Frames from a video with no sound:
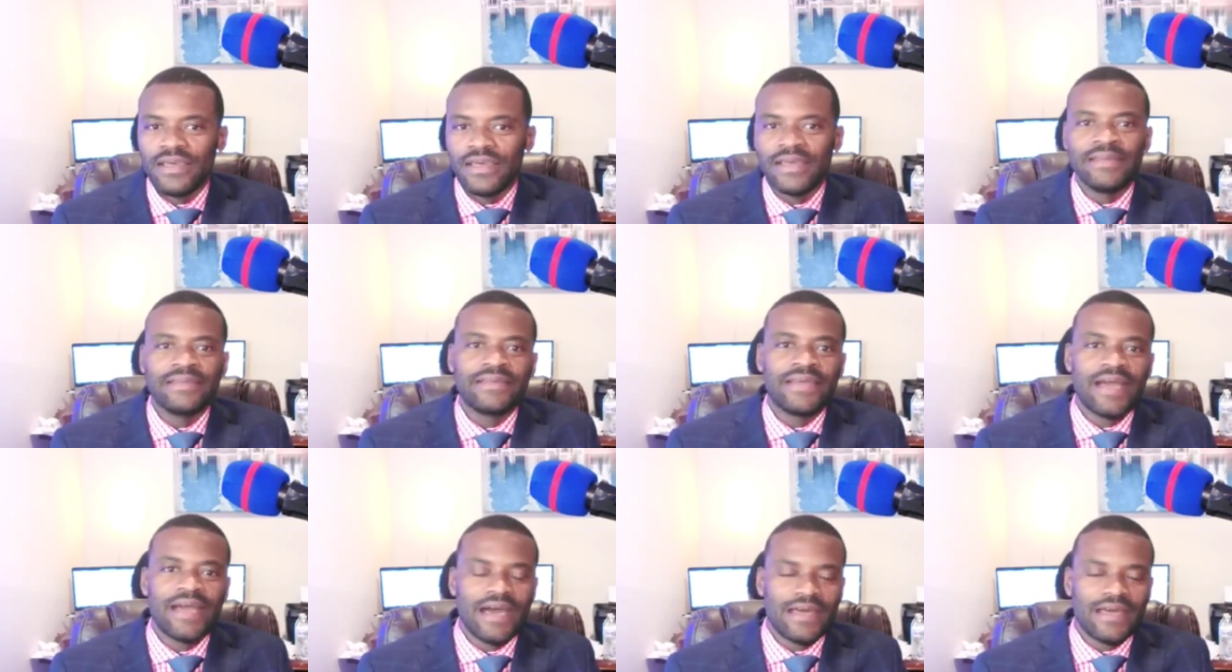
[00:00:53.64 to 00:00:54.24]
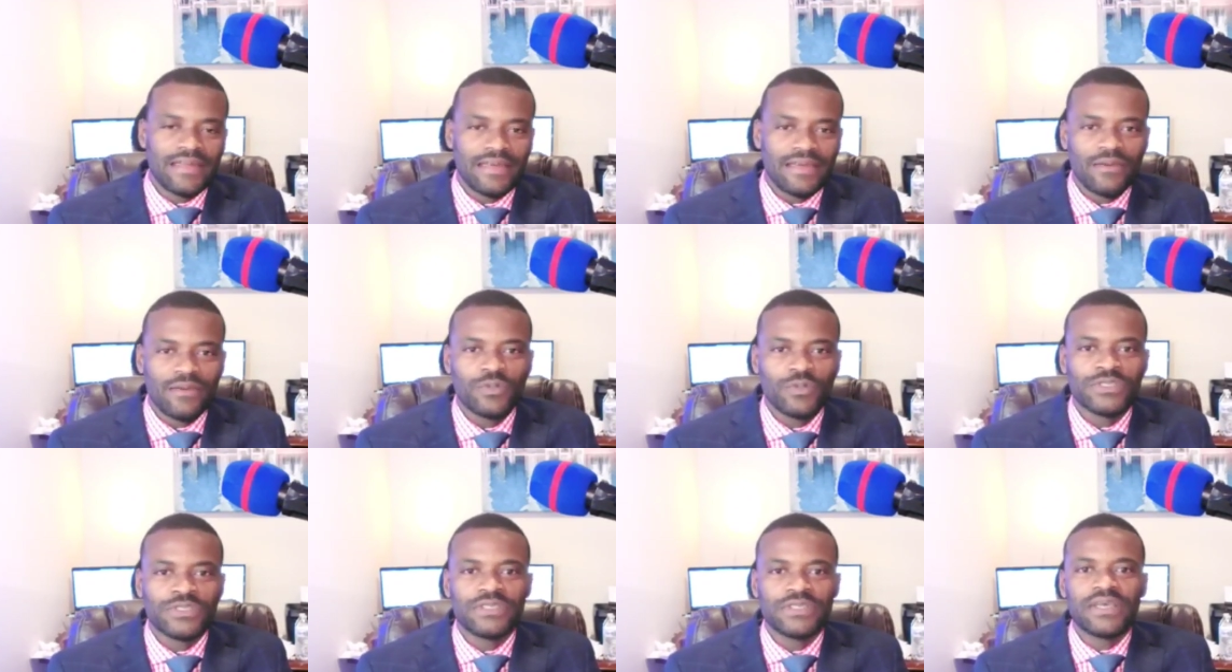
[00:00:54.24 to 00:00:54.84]
Ghana.
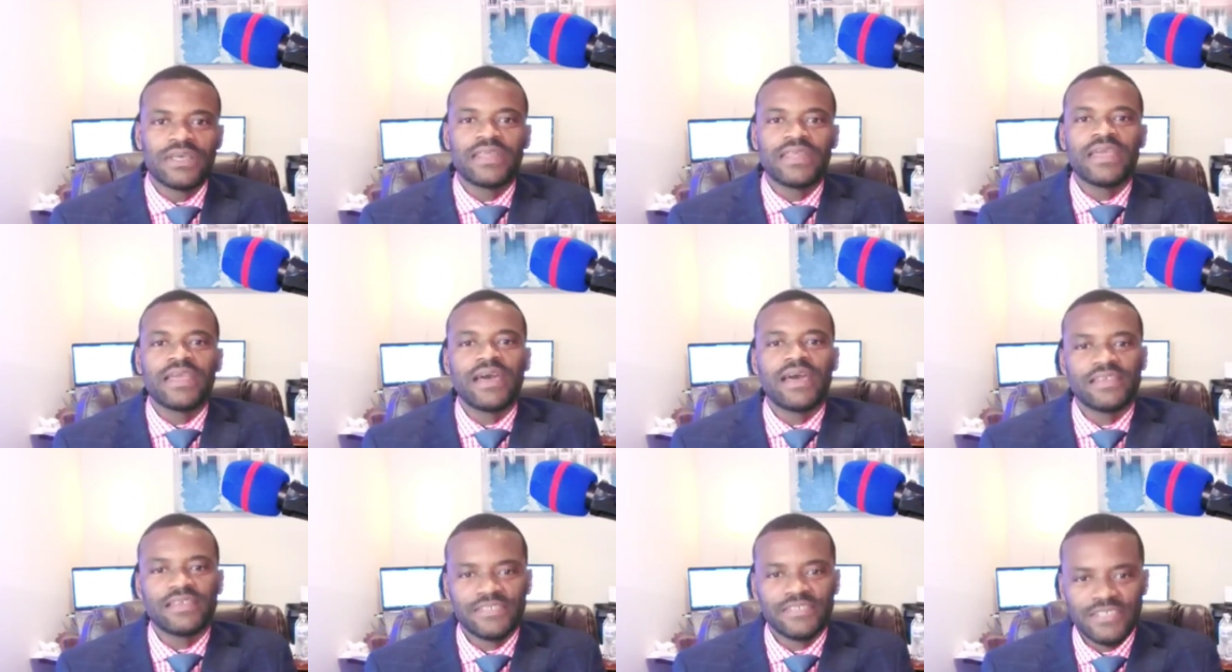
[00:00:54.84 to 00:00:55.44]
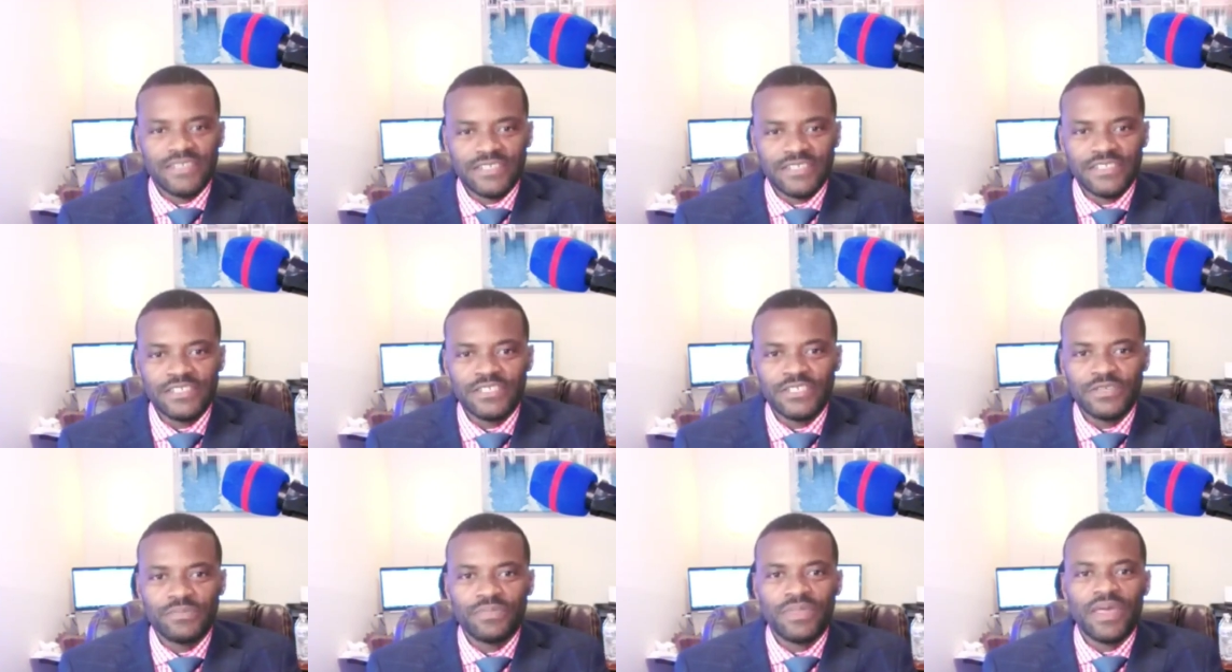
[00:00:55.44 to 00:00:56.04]
Was it that he had a
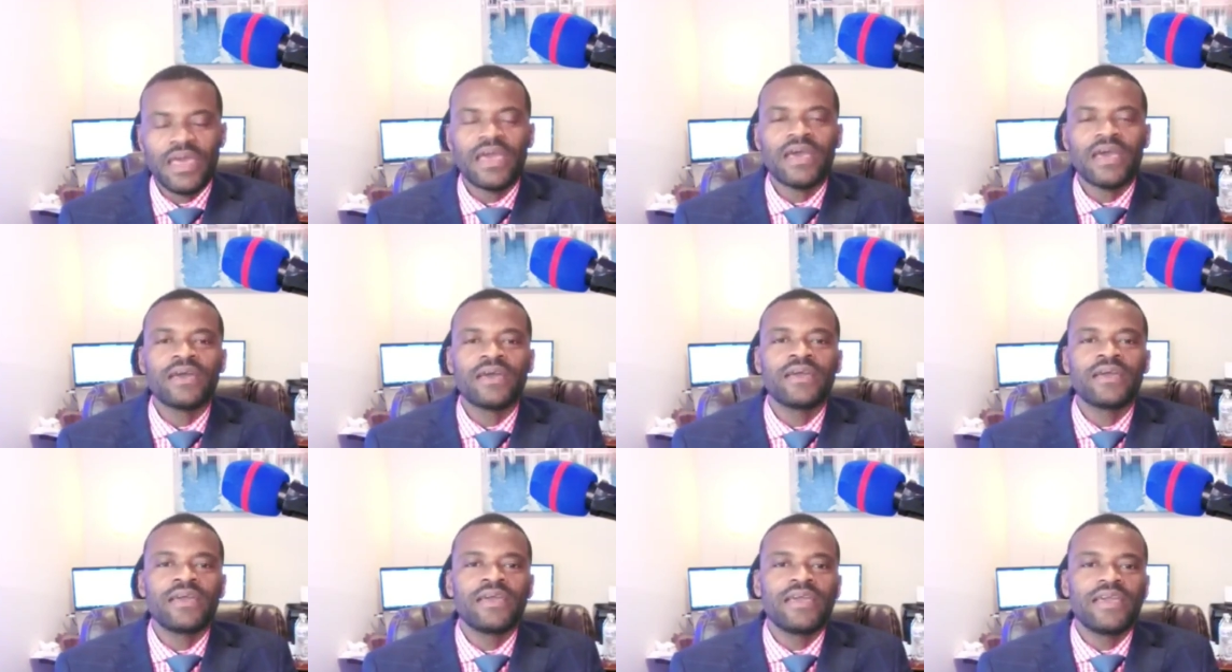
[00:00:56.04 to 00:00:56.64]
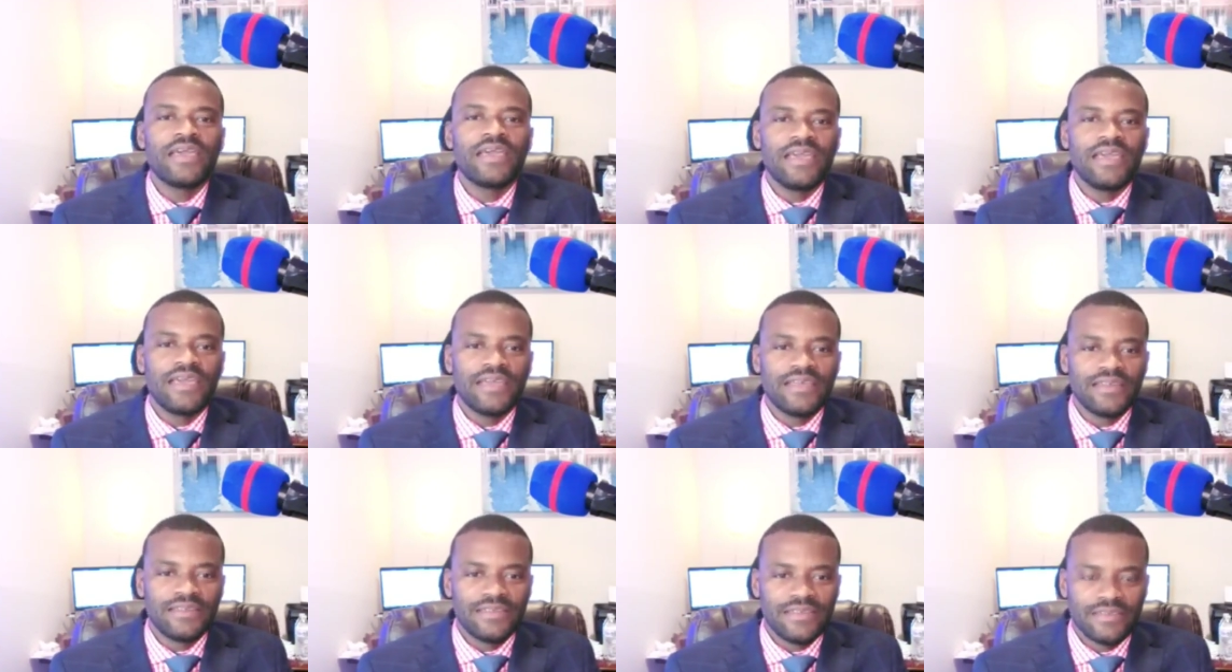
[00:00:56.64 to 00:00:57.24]
citizenship there
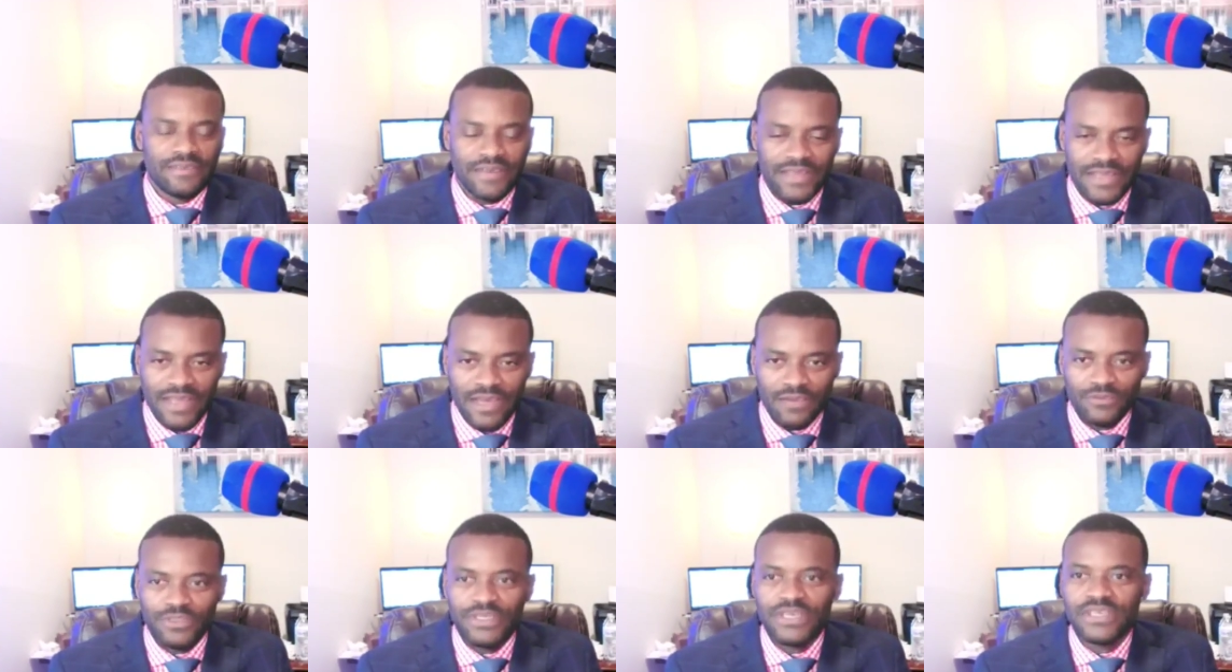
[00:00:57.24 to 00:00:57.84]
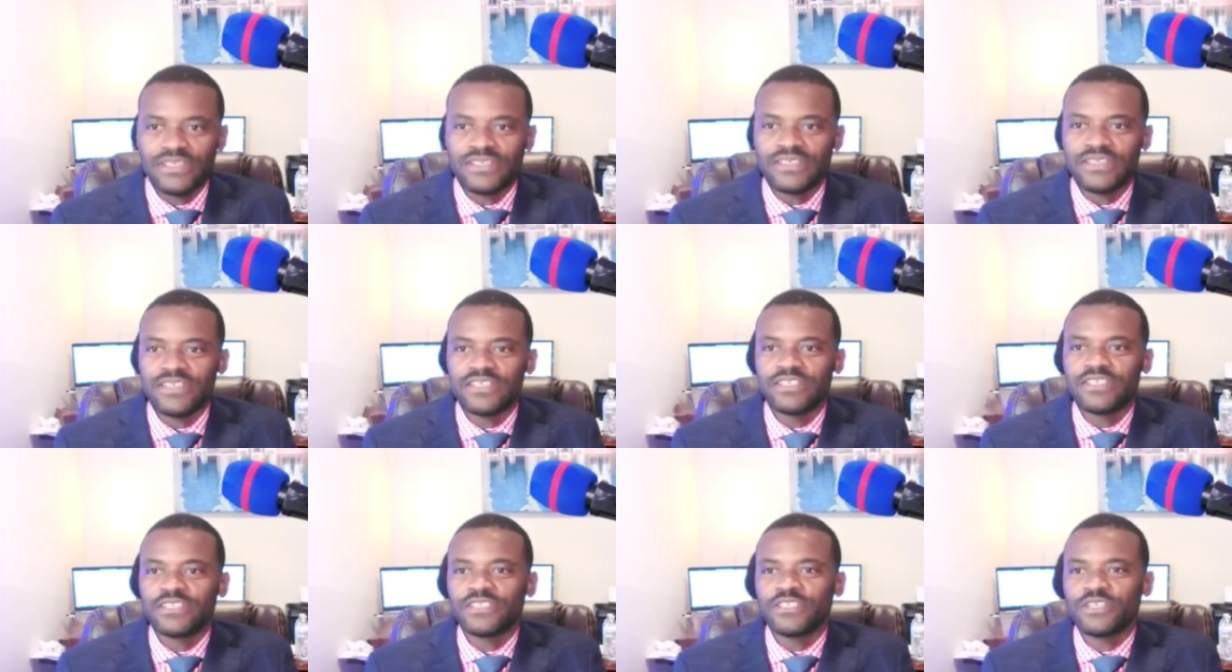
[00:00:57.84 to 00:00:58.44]
and he recounted his
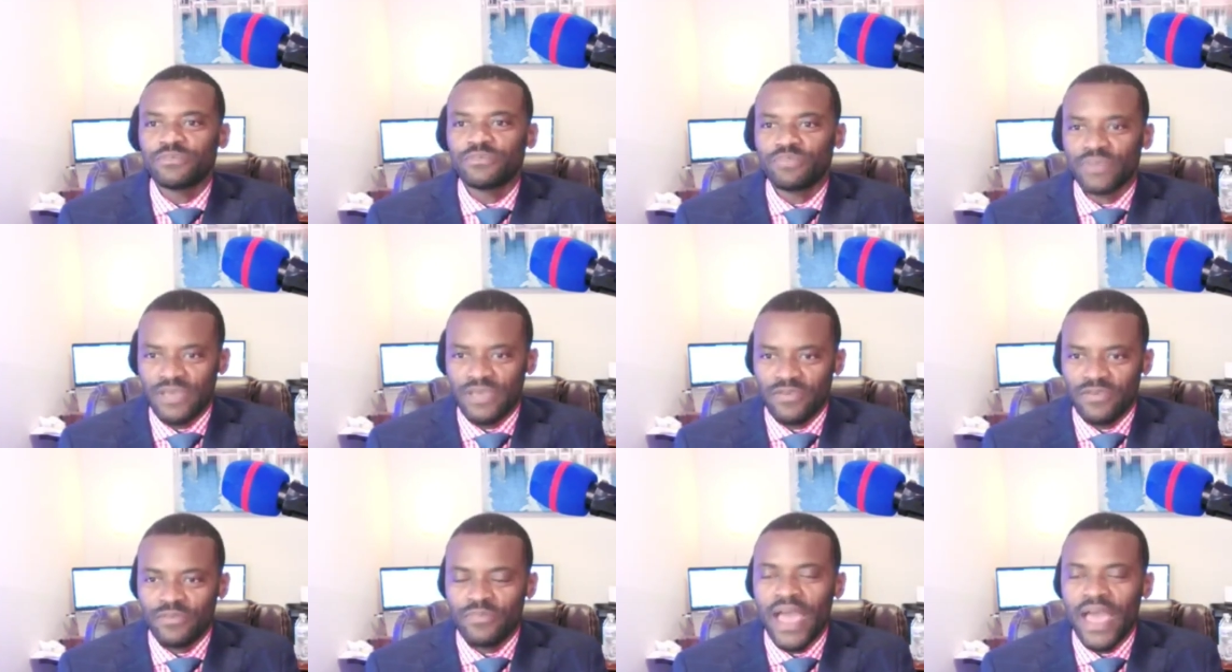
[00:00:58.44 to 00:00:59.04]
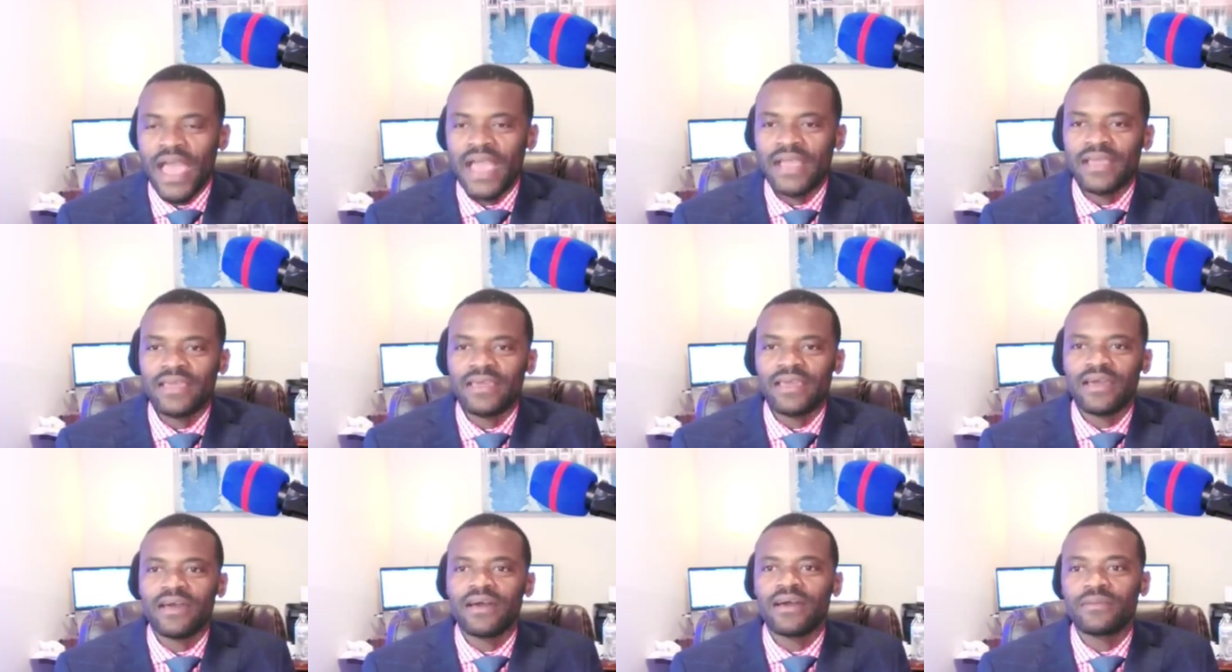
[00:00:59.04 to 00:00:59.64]
citizenship, gave it back,
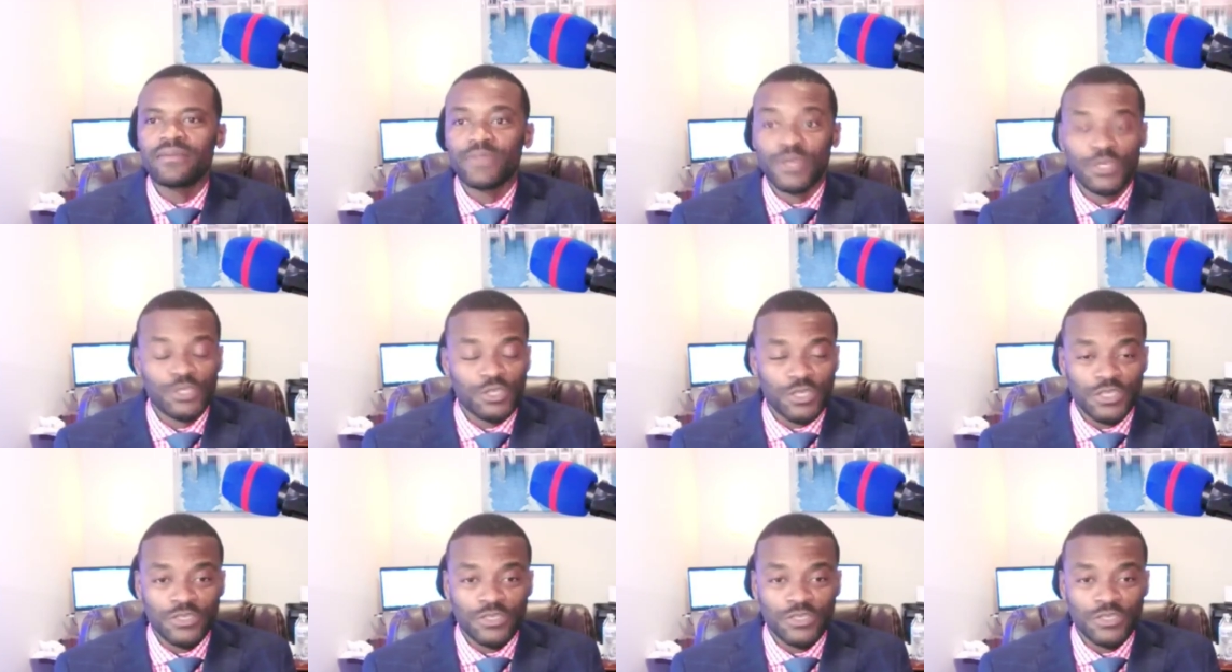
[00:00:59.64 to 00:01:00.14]
because you can do